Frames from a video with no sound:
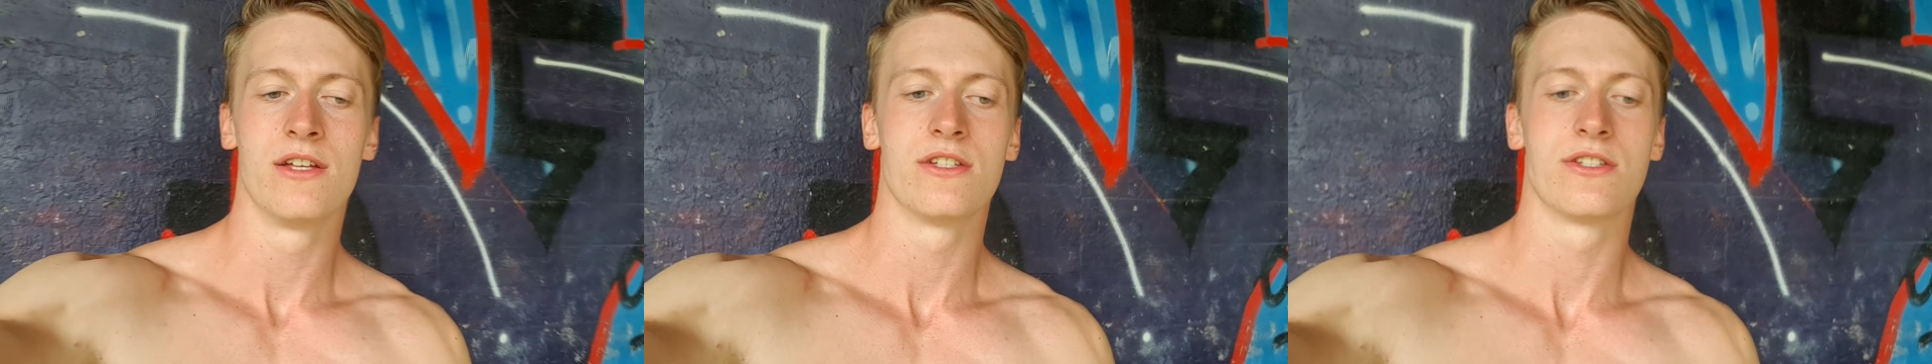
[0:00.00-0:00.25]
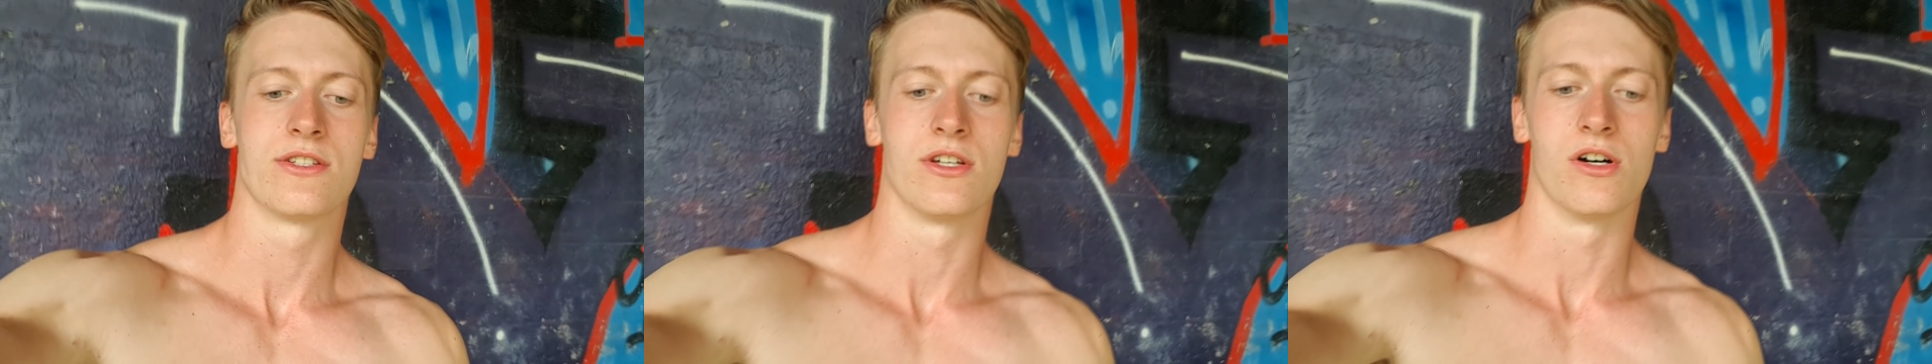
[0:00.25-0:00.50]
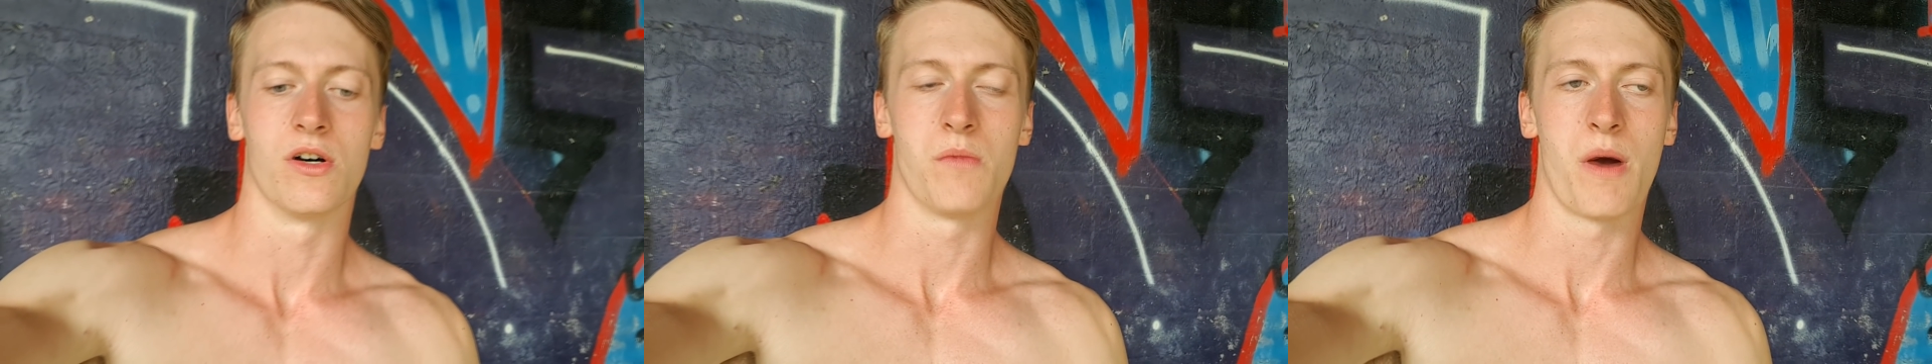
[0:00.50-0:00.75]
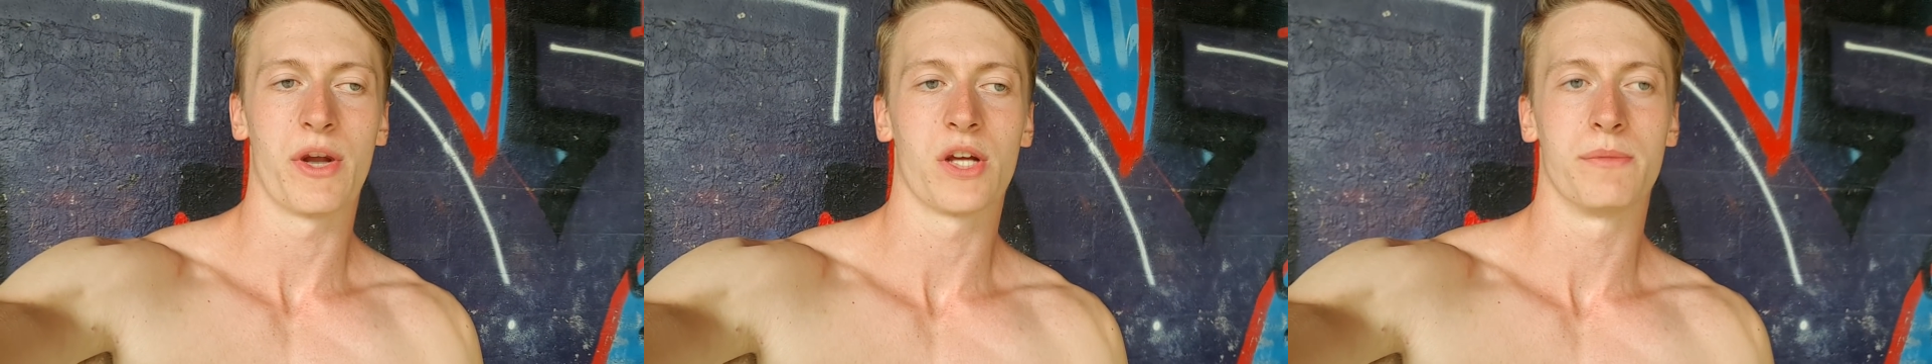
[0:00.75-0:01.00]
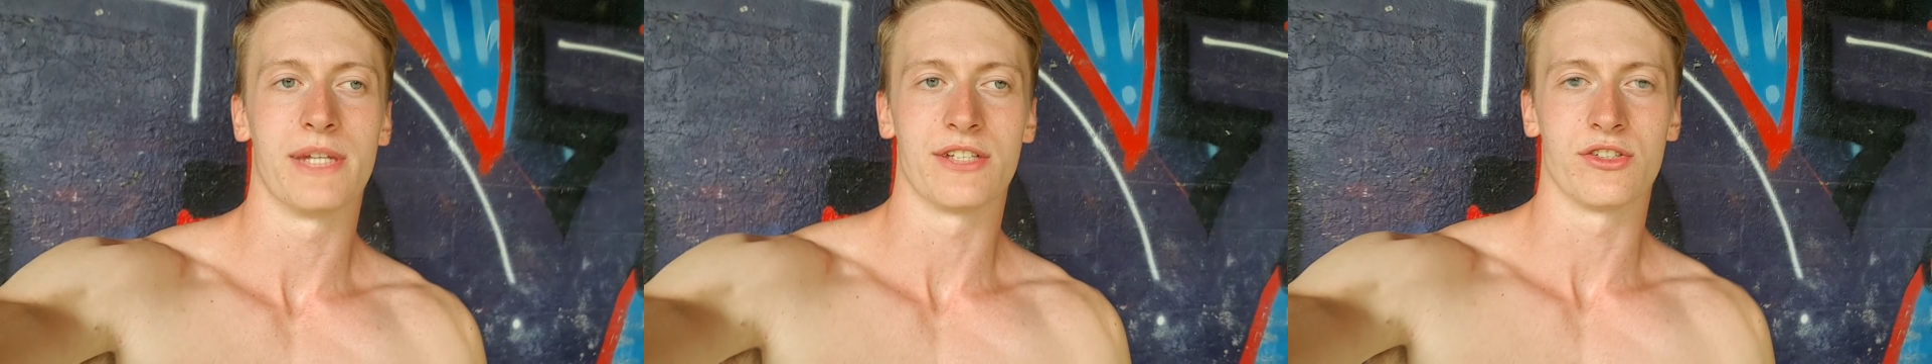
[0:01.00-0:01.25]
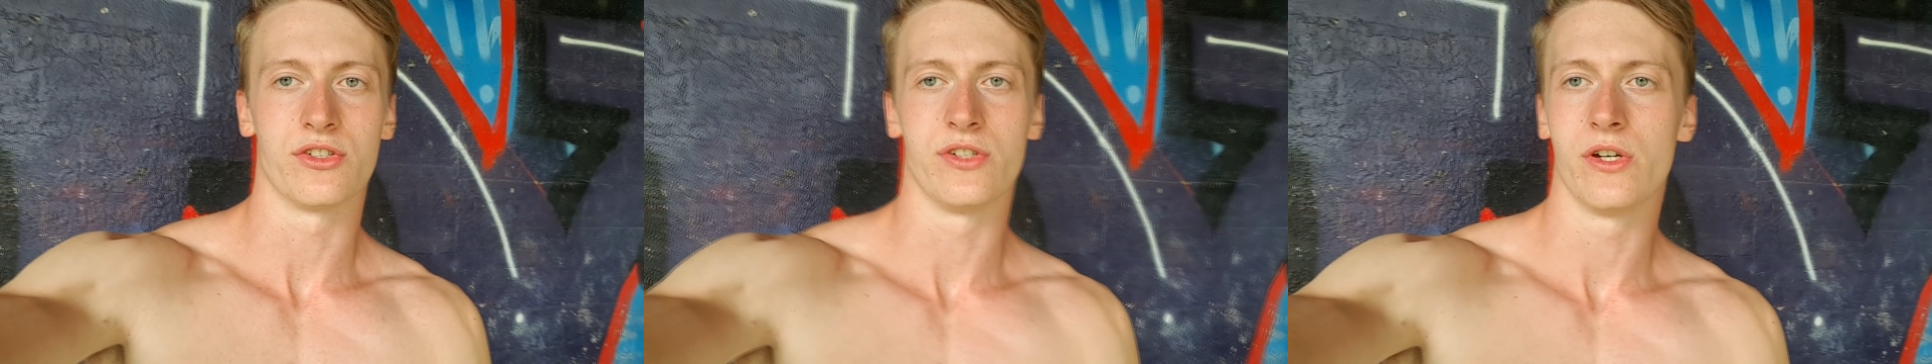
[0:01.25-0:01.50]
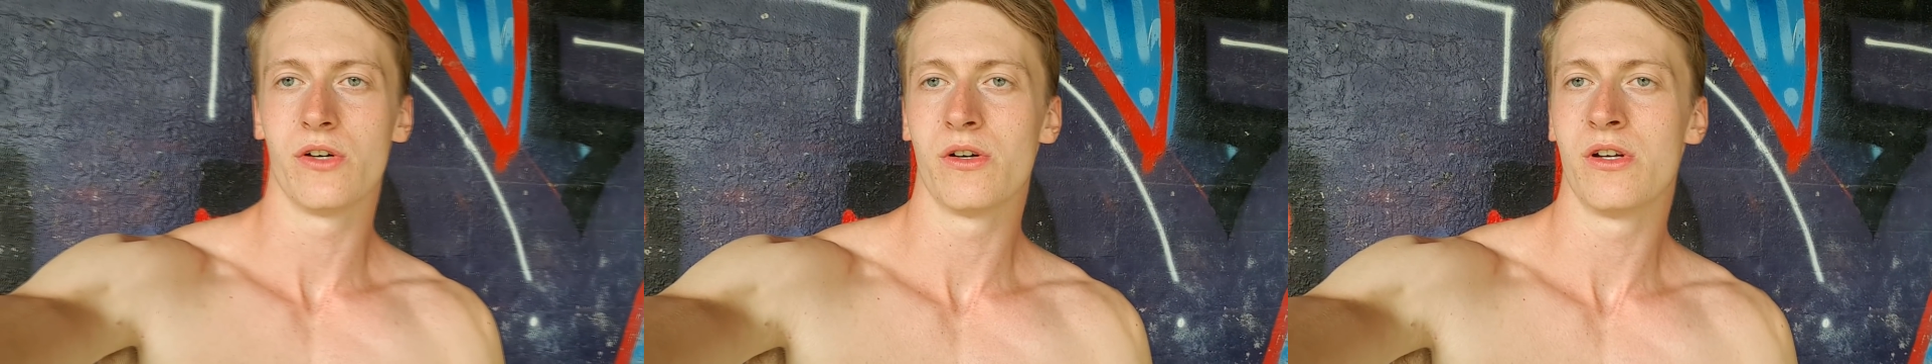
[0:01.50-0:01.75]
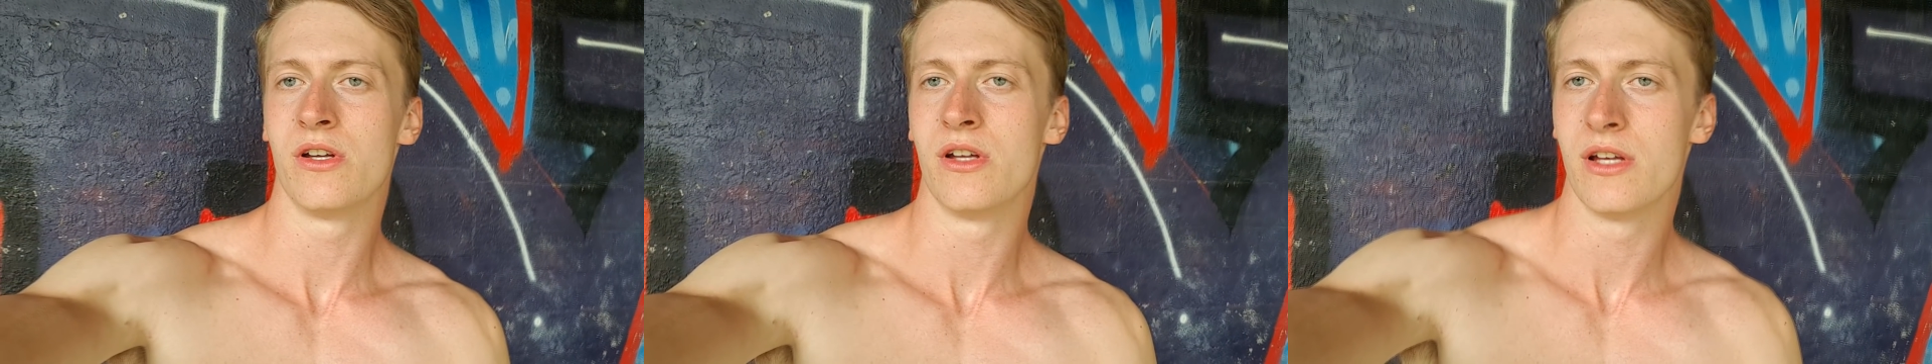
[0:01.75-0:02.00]
So my recommendation to you
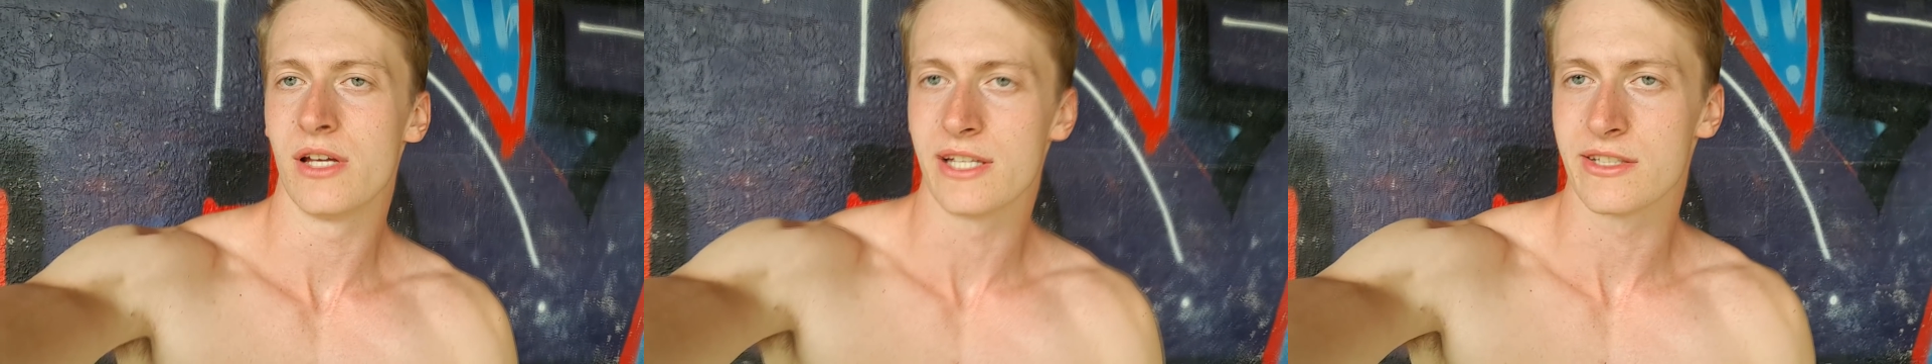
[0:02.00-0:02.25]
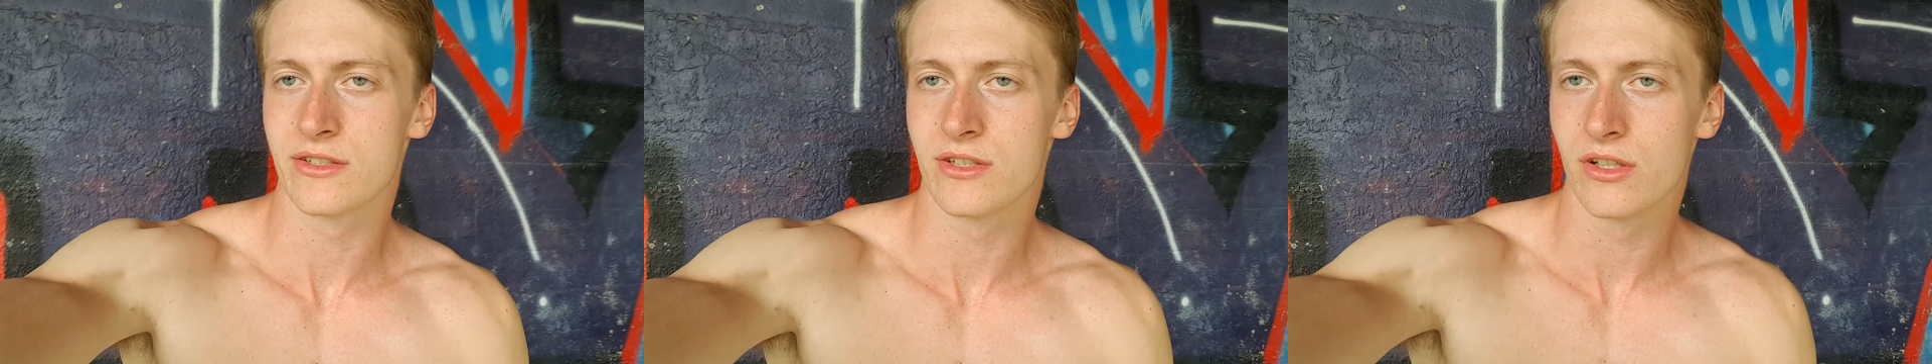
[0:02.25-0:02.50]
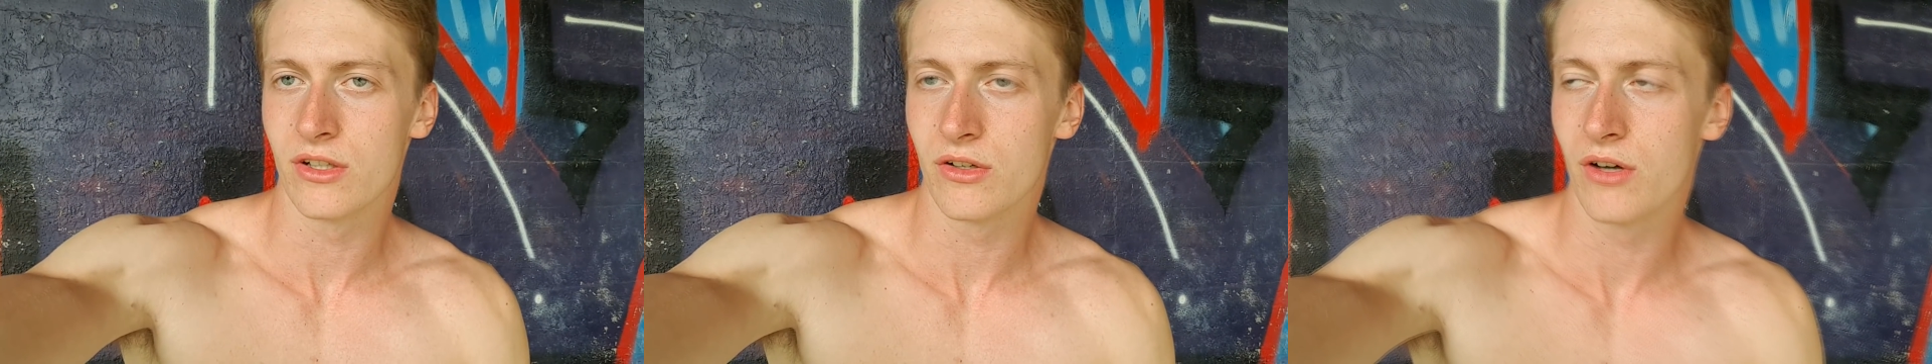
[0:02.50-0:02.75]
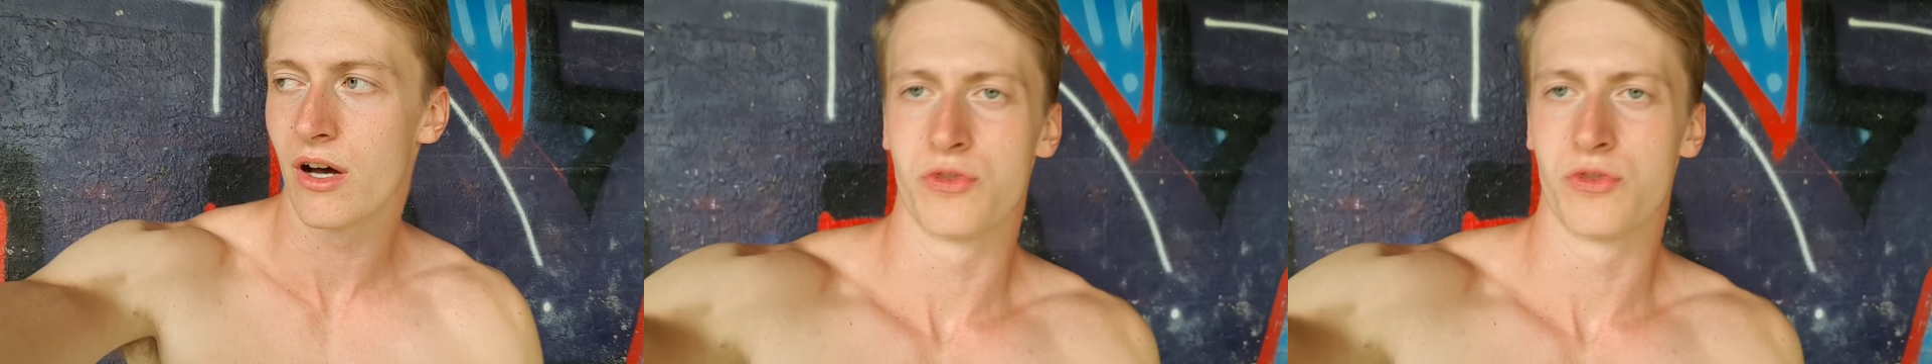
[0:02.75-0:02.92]
is to uh,